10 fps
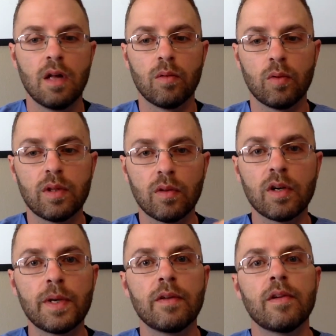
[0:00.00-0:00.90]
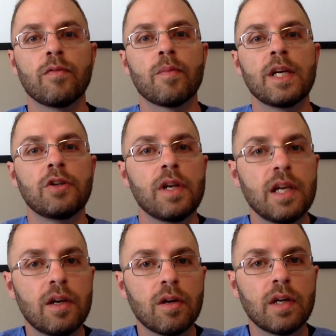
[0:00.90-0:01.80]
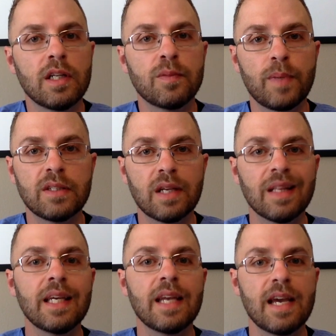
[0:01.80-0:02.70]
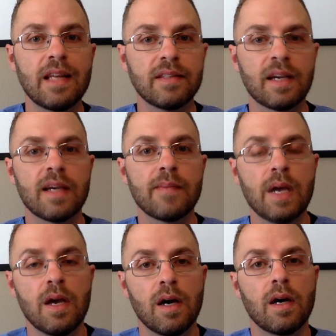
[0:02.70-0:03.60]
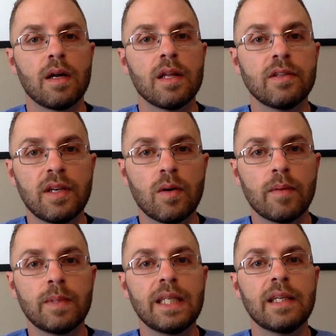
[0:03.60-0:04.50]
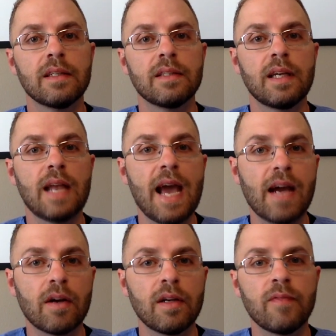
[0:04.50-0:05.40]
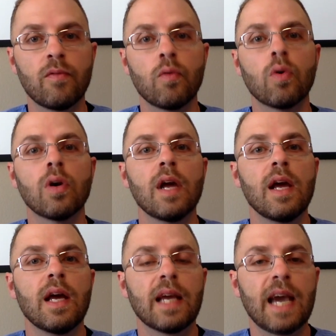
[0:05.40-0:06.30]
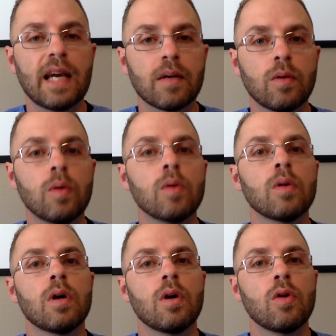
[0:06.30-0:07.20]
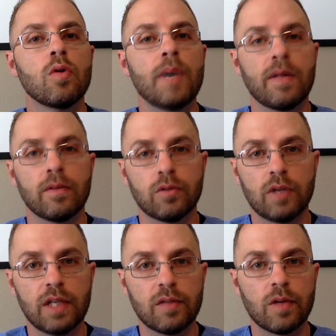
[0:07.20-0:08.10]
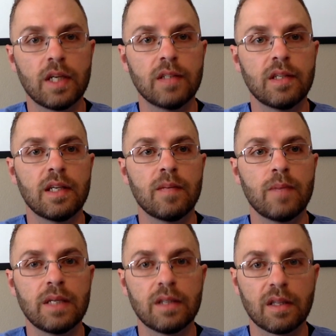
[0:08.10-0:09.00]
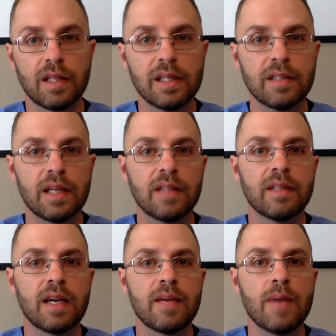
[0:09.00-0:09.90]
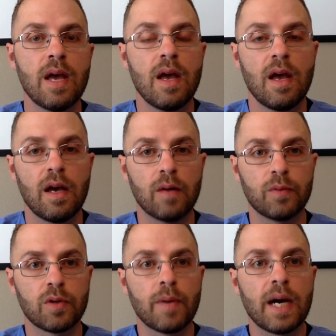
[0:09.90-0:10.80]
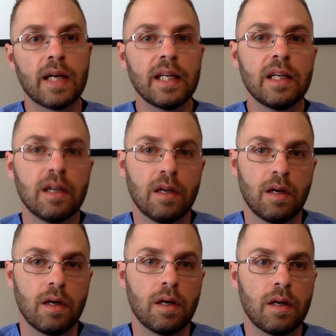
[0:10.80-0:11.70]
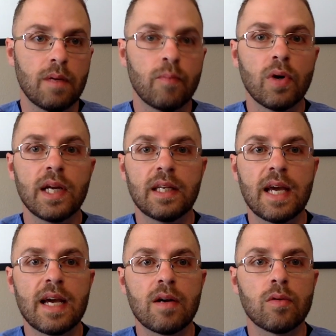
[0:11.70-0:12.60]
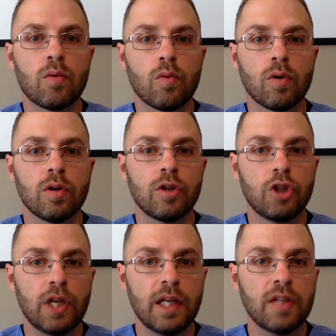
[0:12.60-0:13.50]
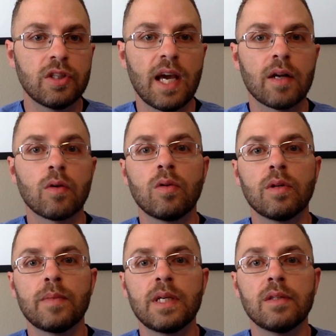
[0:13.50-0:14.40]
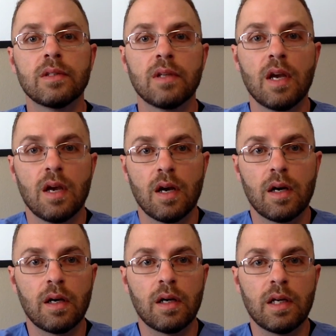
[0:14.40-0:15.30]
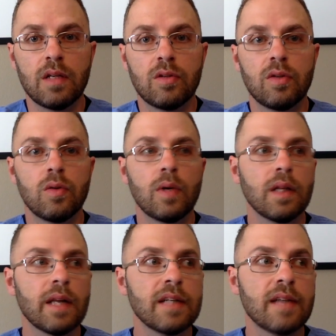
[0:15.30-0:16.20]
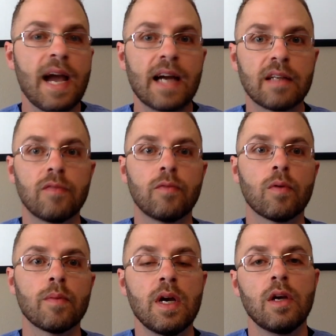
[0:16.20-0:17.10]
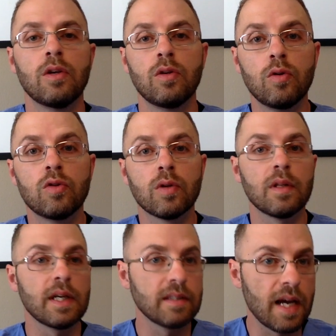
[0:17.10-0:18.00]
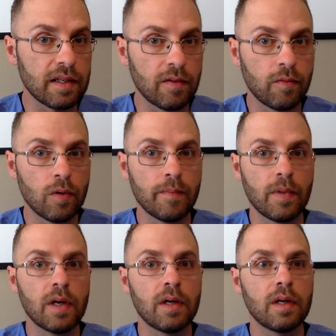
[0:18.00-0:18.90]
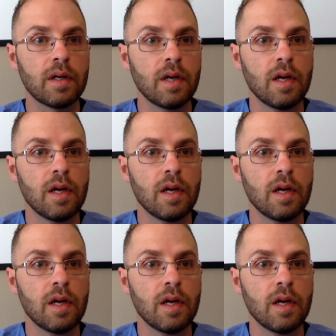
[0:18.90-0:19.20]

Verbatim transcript: with a little bit of information here. It's basically an enzyme. Uh, the C O M T is an acronym for catechol O methyltransferase, and basically this enzyme helps your body Uh, break down or change catecholamines uh, into a less active form, usually less active form, uh,